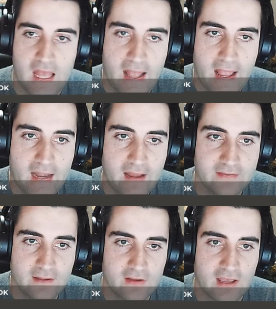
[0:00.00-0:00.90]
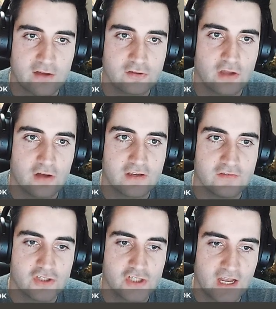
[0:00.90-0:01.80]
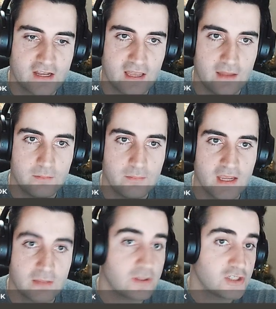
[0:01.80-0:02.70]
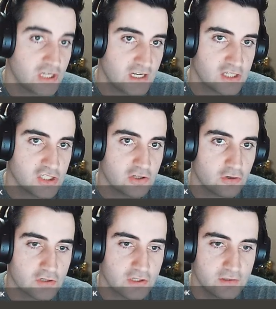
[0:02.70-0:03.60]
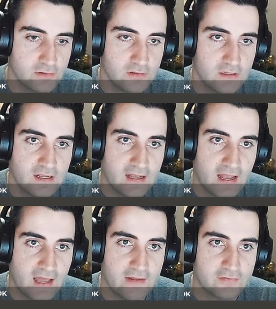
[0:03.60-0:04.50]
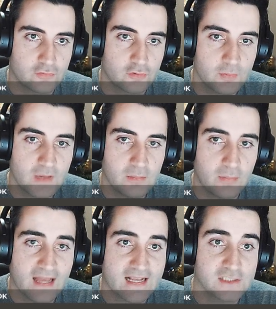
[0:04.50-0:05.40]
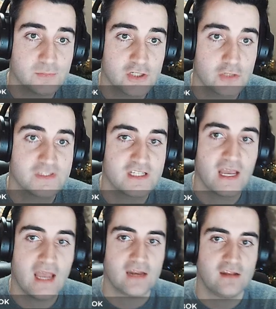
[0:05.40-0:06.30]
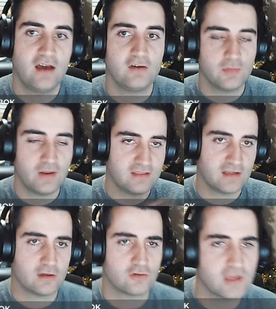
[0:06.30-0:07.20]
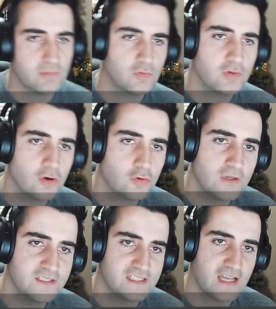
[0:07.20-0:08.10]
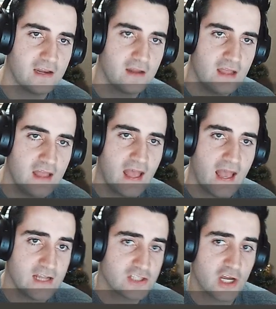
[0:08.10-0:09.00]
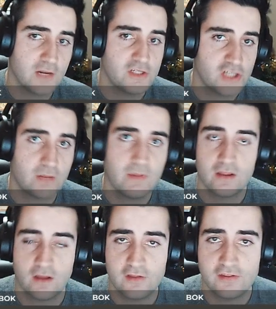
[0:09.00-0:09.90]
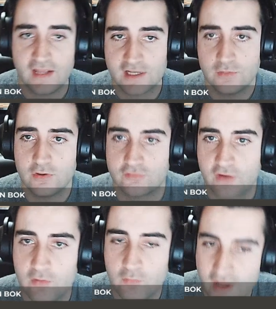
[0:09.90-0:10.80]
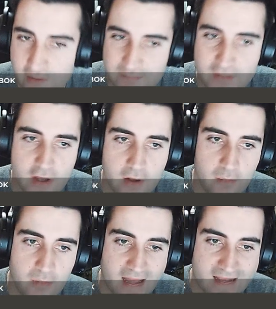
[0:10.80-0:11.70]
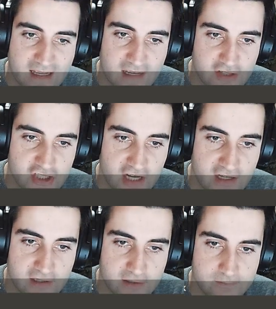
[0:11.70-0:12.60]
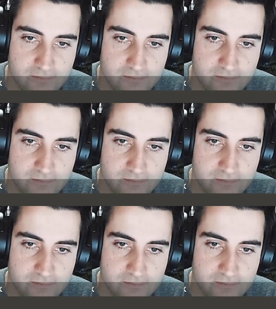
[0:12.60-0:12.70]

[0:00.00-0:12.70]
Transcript: And I thought, okay, I'll give a check and mate, but she can actually go here, and after rook b8, black has bishop c8. And now you might think like, okay, but we go queen c8, and it's going to be checkmate on the next move, right? Well, black can give a check here.